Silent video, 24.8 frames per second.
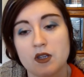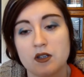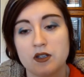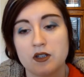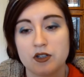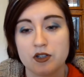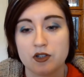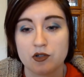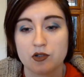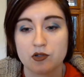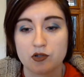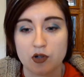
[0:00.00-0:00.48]

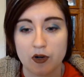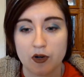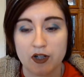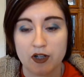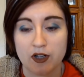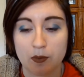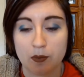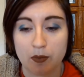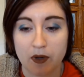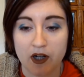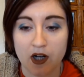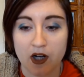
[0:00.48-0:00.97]
you know, growing
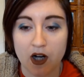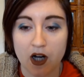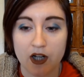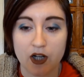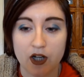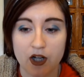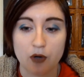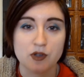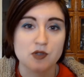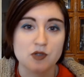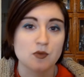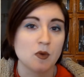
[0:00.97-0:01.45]
up, I
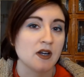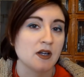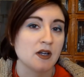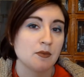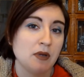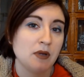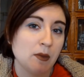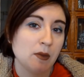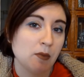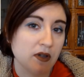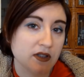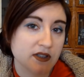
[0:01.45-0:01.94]
always wanted
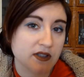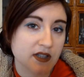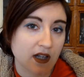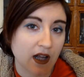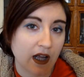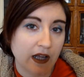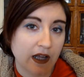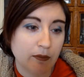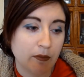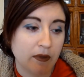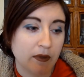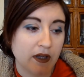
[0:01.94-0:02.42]
people to
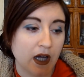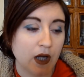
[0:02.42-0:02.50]
like me.